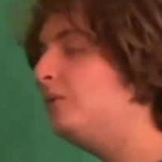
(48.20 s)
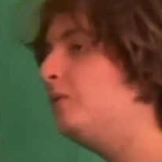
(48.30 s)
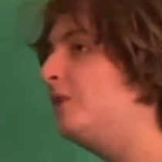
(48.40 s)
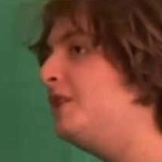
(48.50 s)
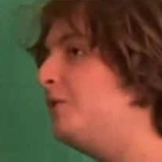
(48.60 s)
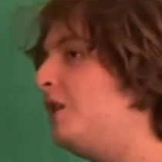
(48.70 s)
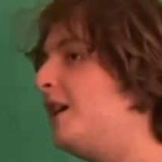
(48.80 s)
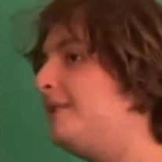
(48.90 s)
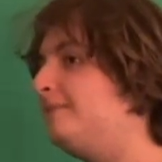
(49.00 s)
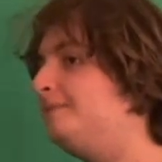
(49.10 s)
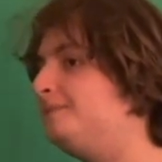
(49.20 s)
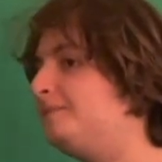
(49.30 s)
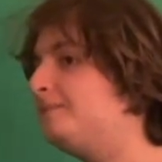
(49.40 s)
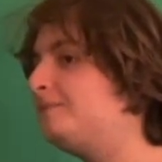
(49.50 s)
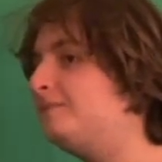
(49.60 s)
What do you want?
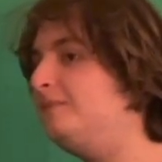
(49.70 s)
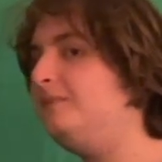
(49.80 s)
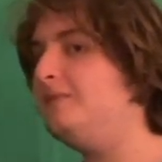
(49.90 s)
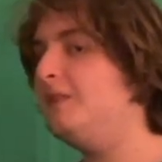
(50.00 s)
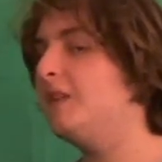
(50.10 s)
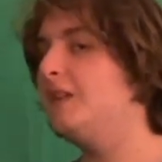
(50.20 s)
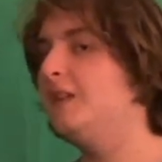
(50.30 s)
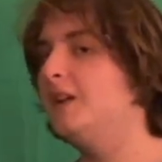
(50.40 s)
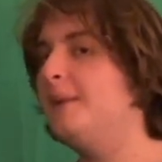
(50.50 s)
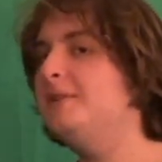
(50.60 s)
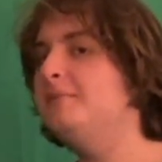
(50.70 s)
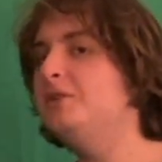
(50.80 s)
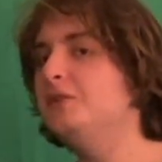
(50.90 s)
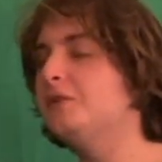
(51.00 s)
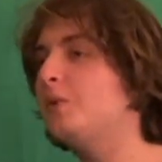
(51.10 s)
I'm in the
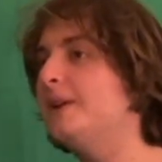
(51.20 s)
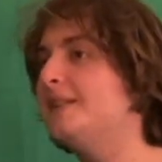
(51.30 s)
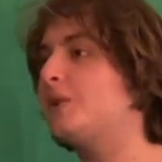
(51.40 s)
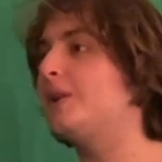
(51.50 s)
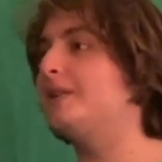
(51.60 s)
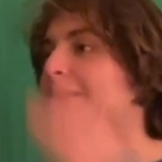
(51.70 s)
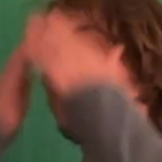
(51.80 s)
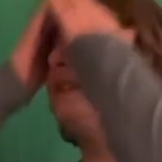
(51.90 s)
middle of a green screen thing.